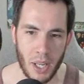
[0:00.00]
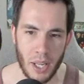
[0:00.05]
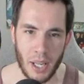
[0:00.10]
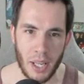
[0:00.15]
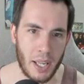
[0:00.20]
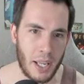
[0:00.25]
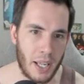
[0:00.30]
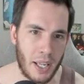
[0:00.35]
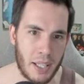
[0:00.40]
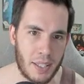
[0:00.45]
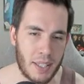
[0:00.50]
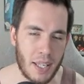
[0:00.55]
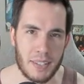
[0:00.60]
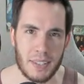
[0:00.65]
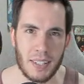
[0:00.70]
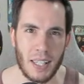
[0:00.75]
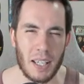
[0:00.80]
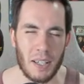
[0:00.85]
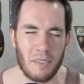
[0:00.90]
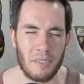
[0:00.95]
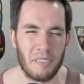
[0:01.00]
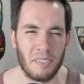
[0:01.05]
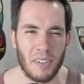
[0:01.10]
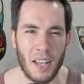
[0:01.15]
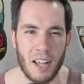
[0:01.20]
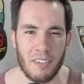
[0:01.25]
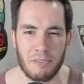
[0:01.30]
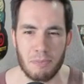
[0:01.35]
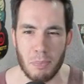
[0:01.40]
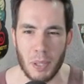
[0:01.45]
it, it's like
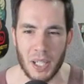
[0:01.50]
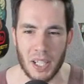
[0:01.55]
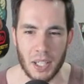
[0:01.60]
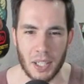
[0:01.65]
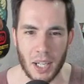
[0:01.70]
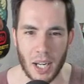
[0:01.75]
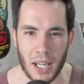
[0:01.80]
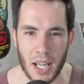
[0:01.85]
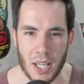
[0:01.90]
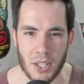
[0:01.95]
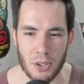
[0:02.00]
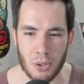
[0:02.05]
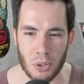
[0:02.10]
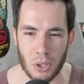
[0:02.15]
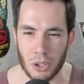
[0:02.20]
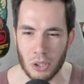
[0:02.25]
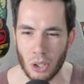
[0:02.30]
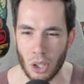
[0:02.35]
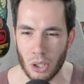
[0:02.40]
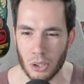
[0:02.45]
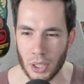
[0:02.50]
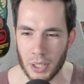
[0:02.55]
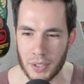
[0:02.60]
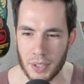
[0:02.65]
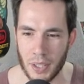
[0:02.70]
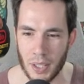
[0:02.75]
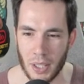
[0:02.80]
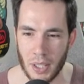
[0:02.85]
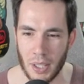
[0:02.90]
fluff bidding, I guess you could call it.